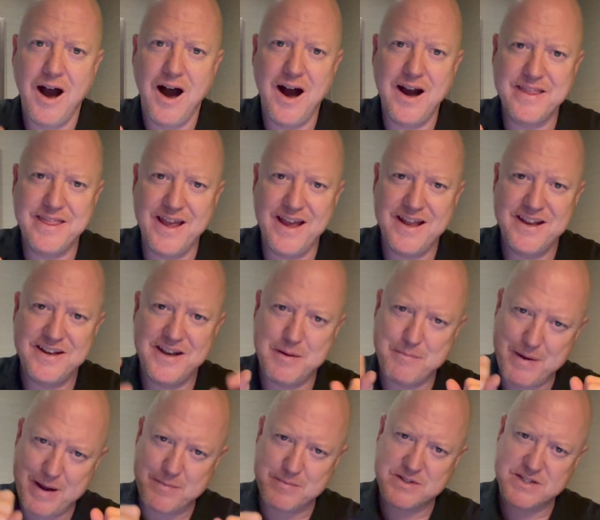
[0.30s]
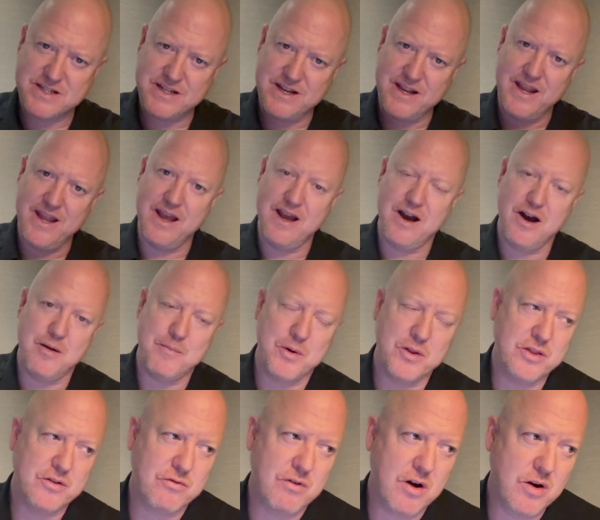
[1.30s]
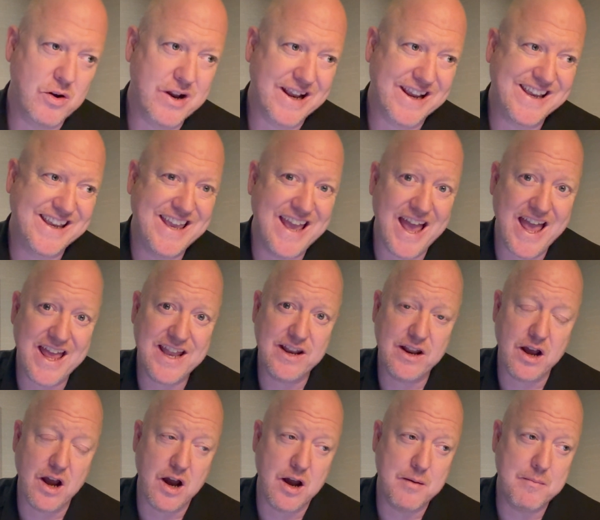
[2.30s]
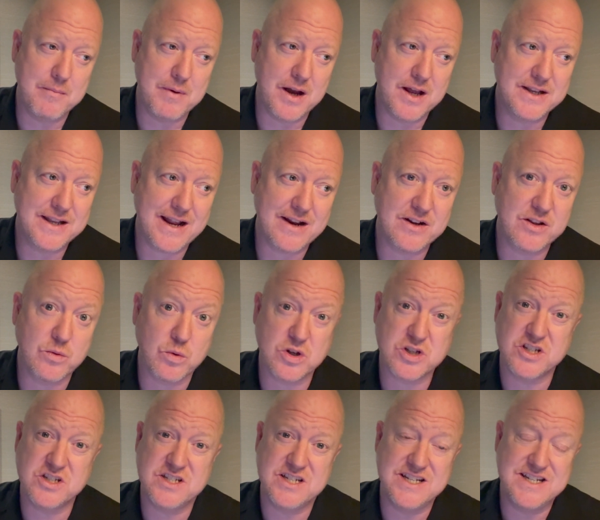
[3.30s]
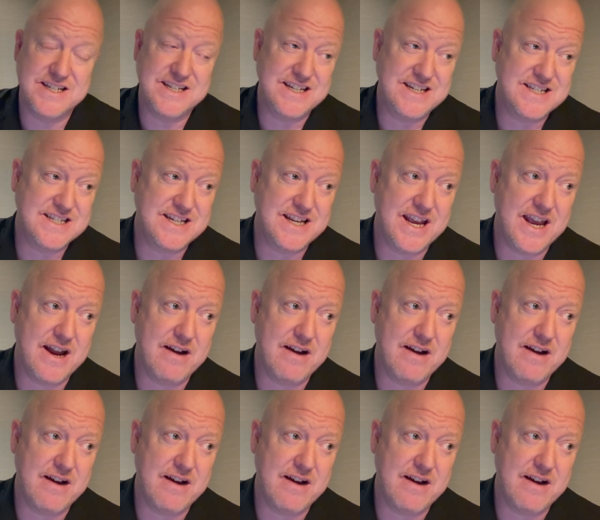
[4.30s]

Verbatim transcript: Hi there, Nick Badminton here. I'm on the road again. I'm uh, down in the Washington, D.C.